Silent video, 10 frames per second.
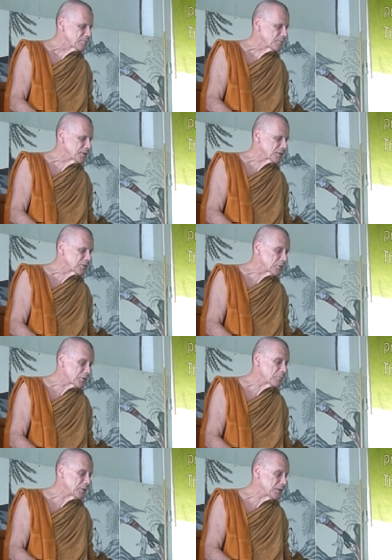But it could
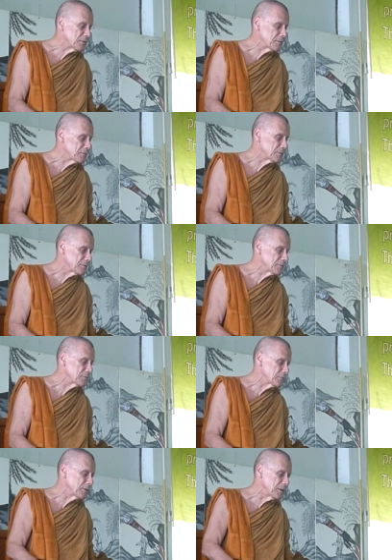have been,
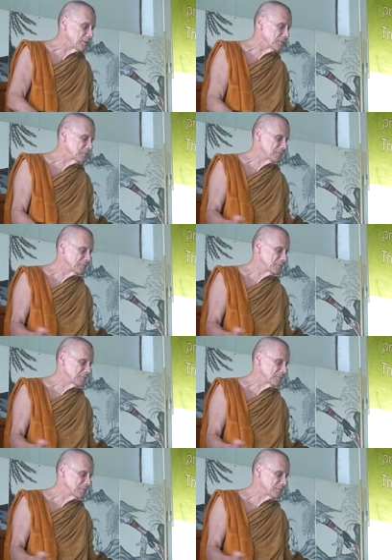well,